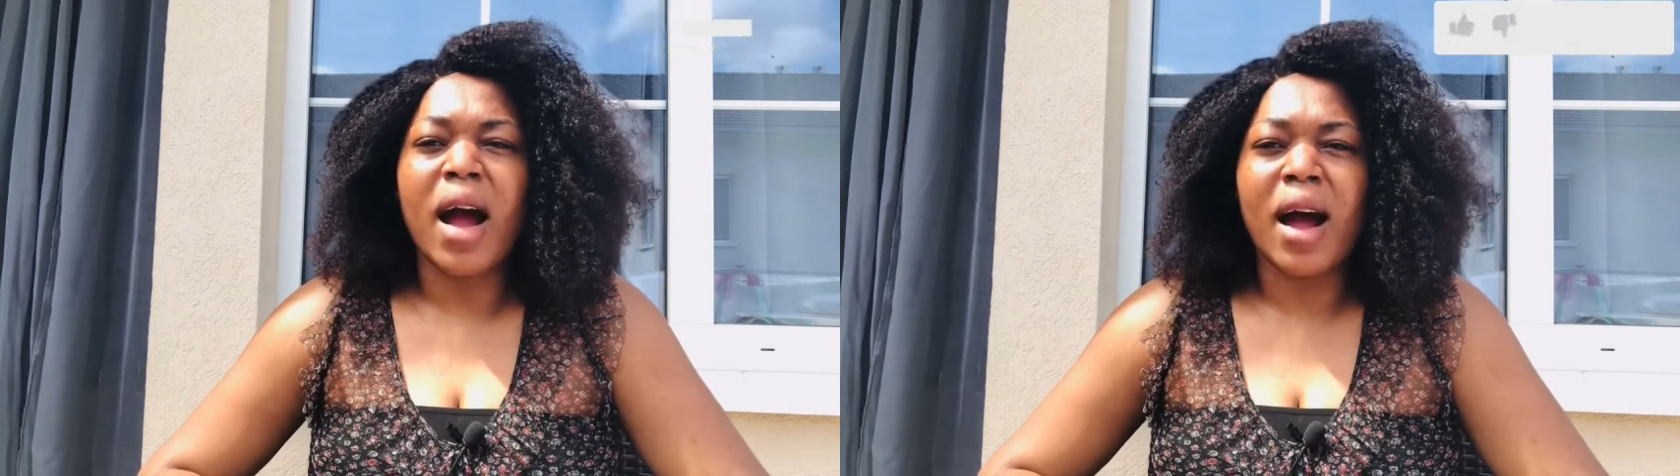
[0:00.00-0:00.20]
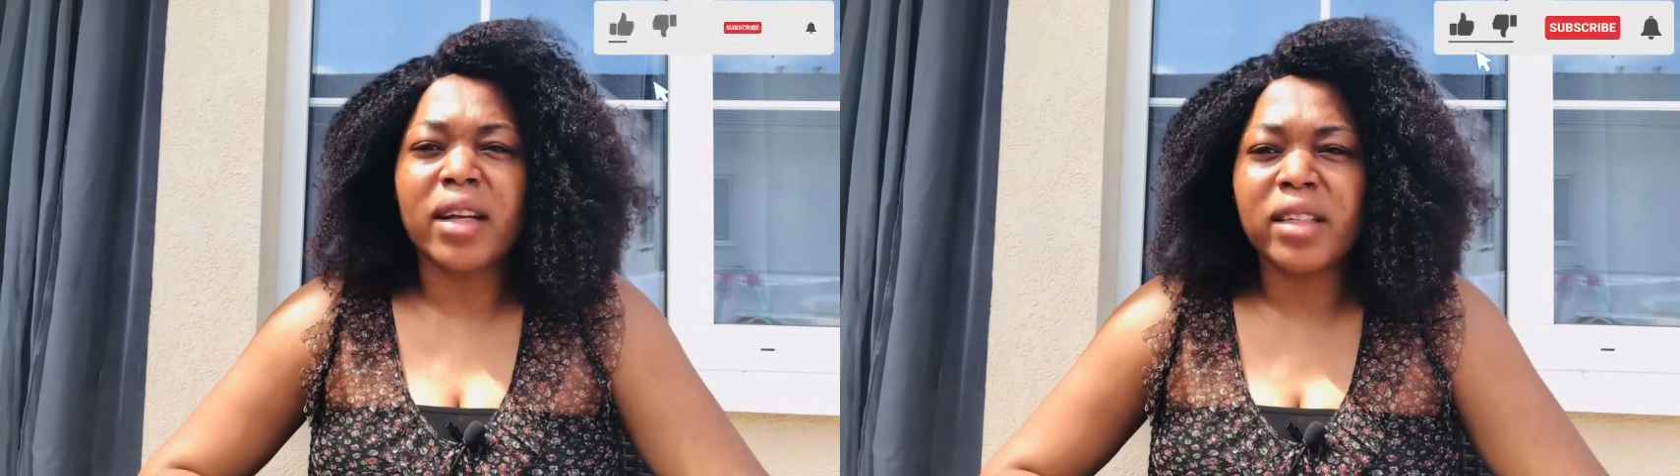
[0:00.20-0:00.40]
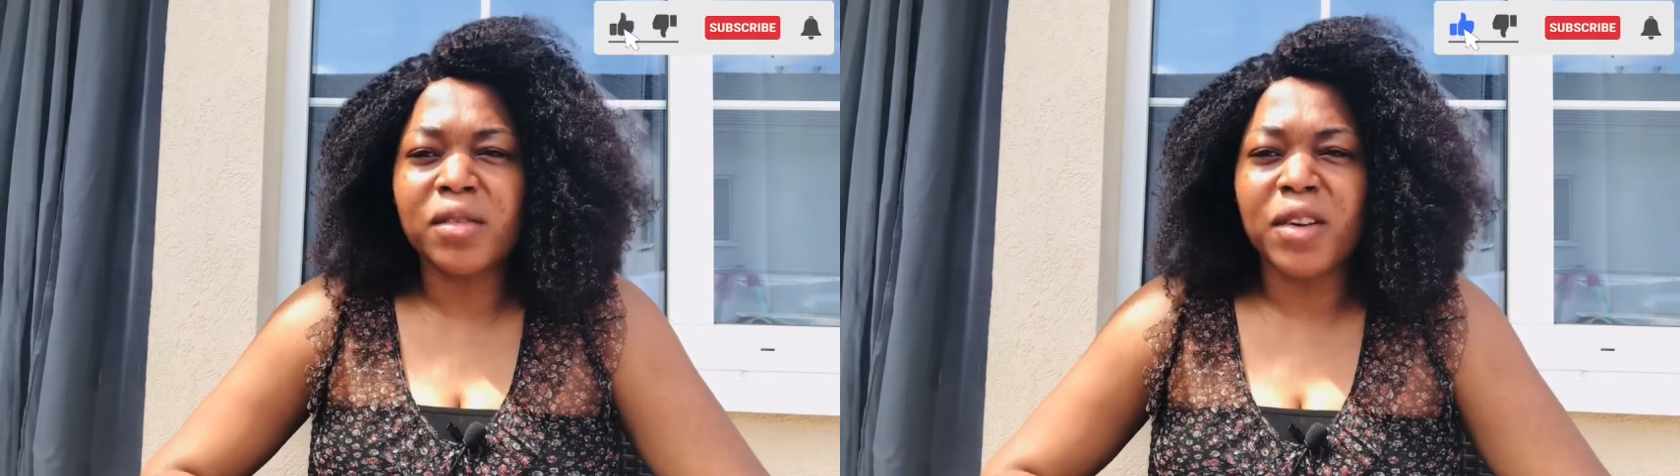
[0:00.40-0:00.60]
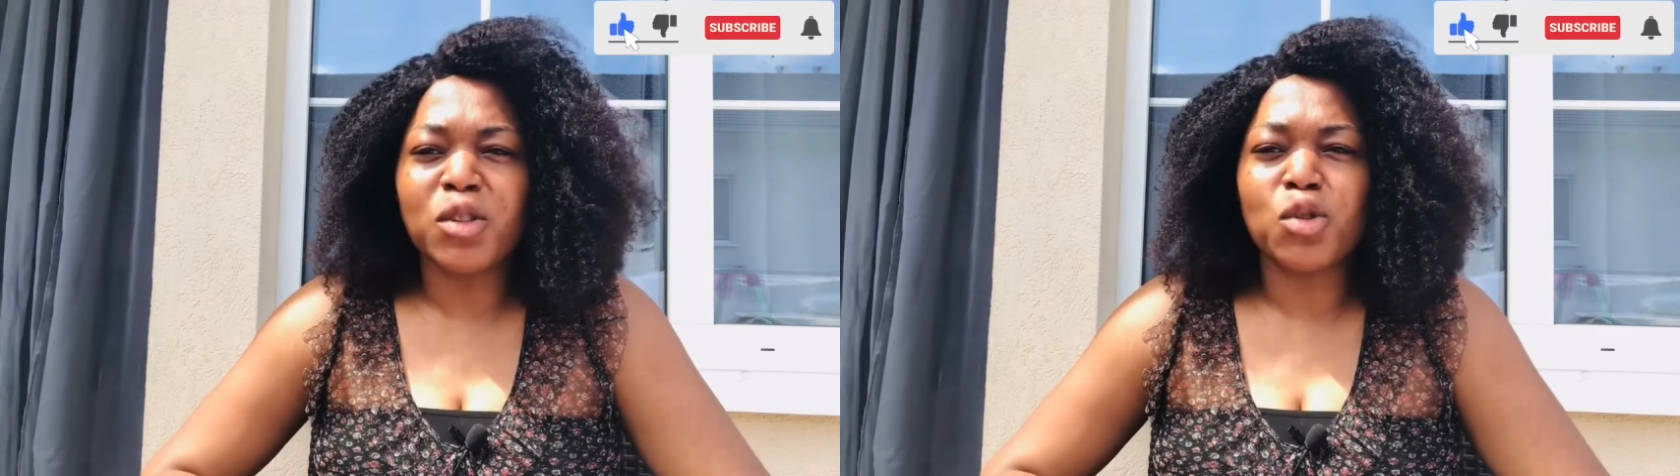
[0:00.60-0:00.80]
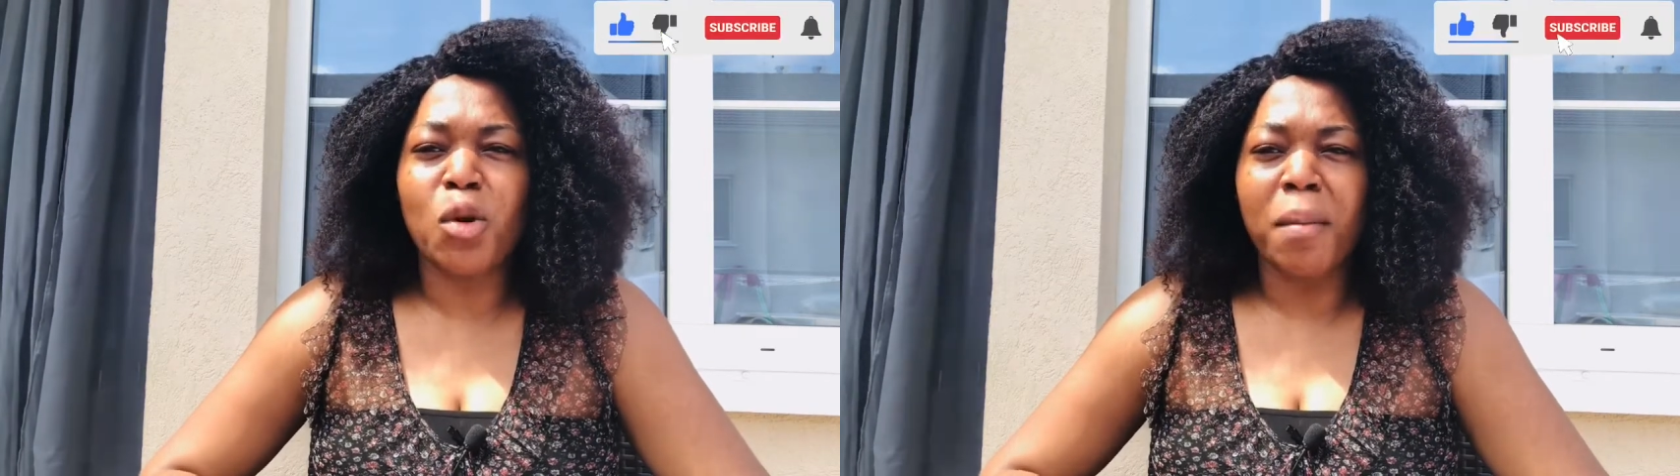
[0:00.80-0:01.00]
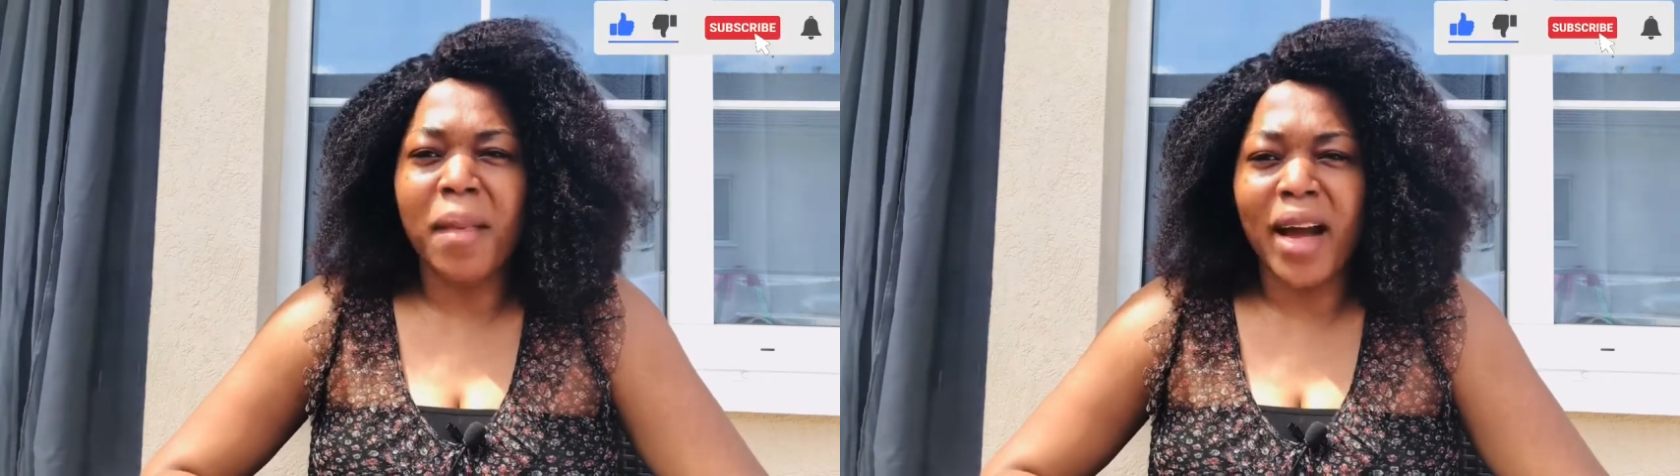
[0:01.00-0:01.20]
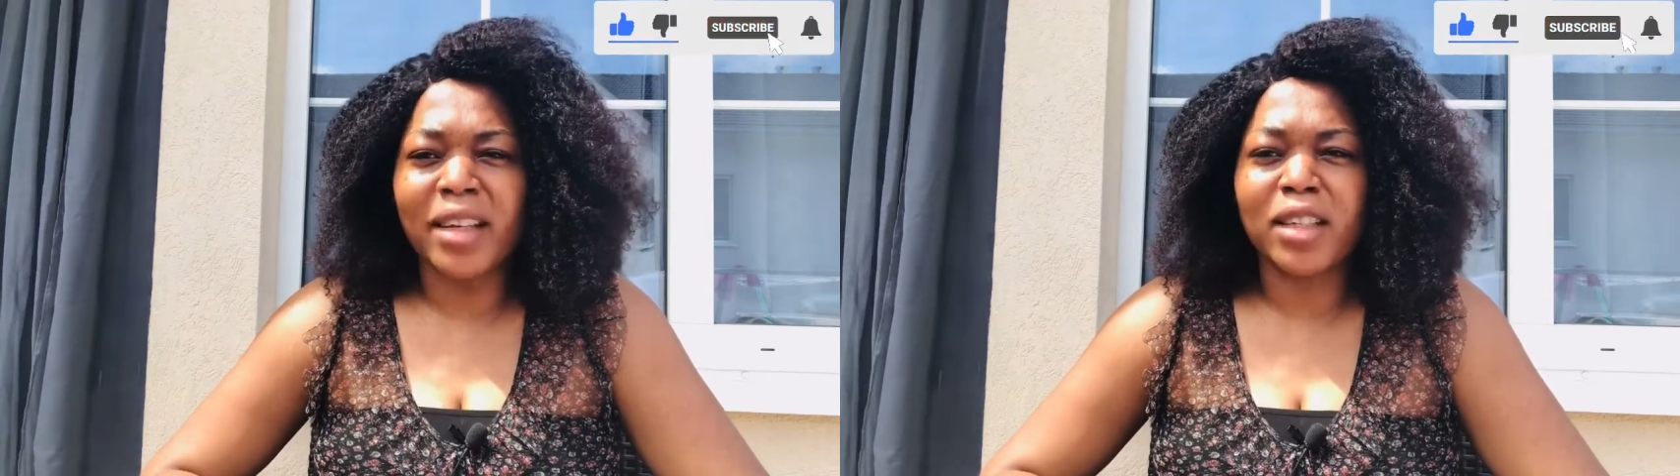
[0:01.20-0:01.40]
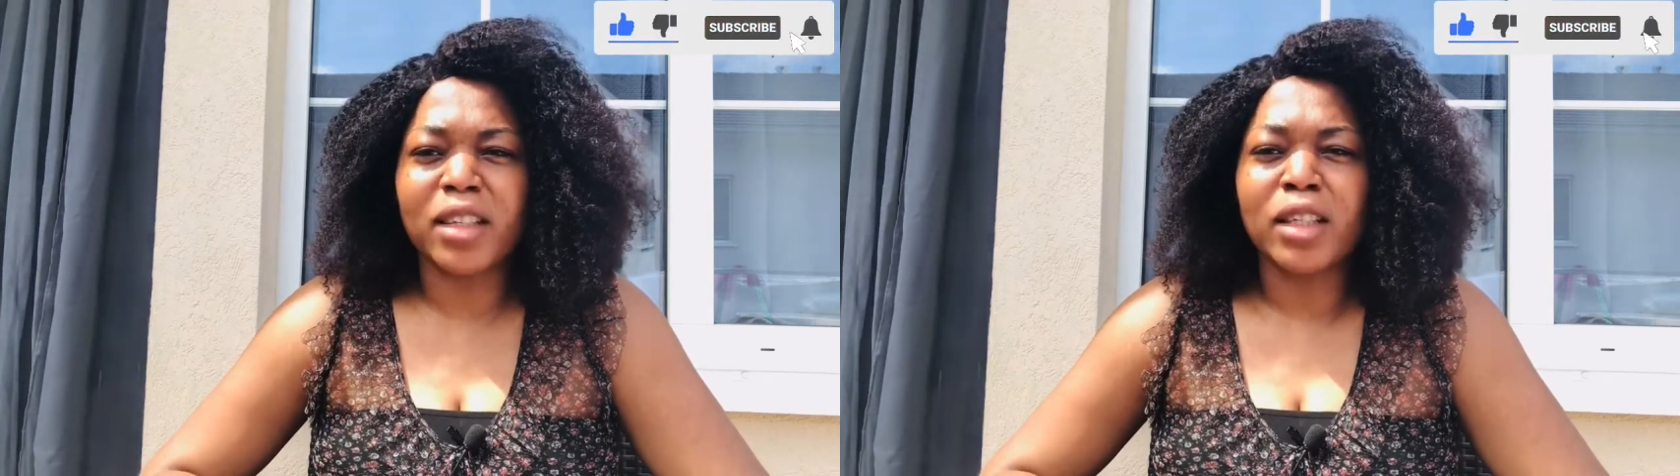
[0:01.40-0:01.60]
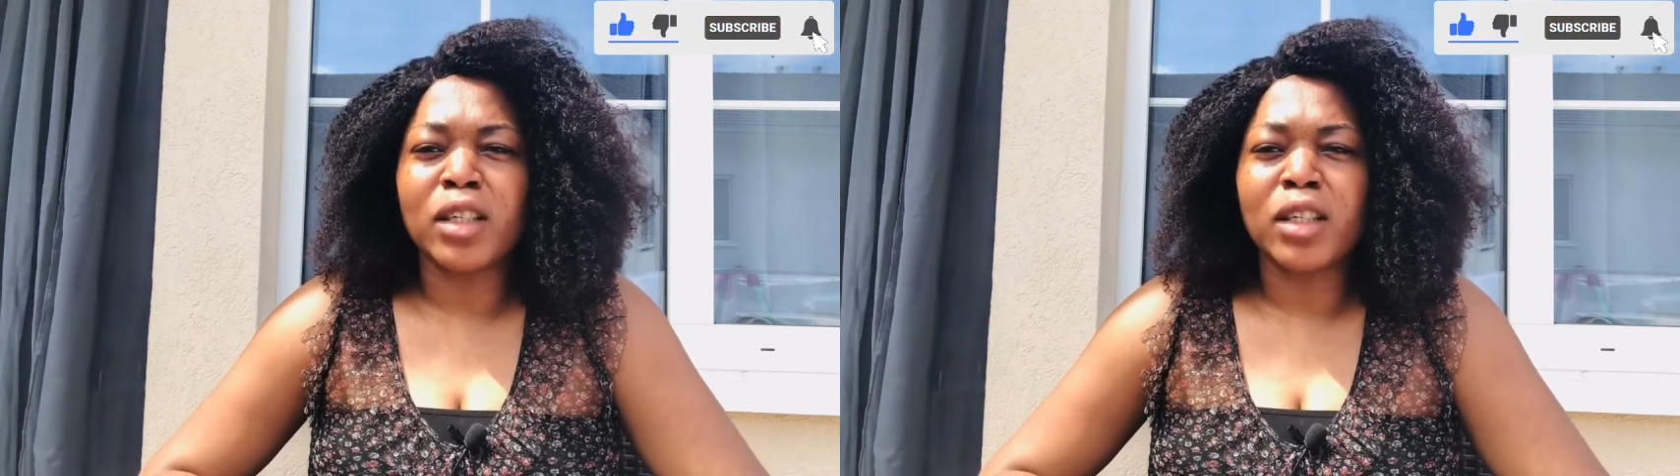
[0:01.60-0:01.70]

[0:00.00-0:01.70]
activate your mind